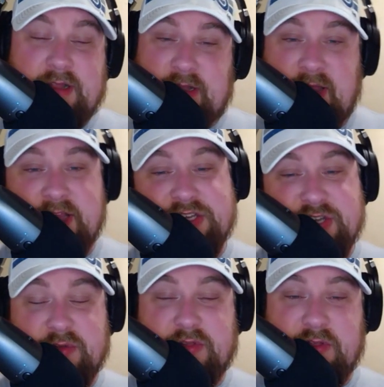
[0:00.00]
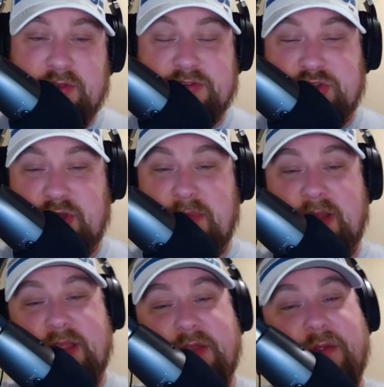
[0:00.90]
Last year could should have
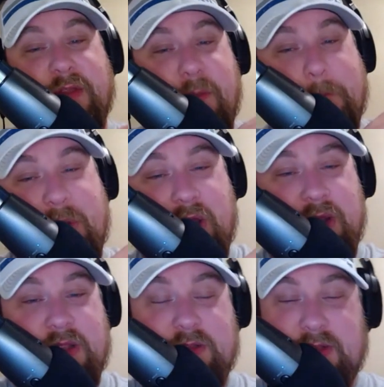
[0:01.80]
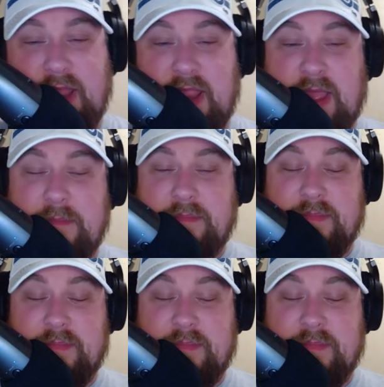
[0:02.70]
been a little, you know, a little layup.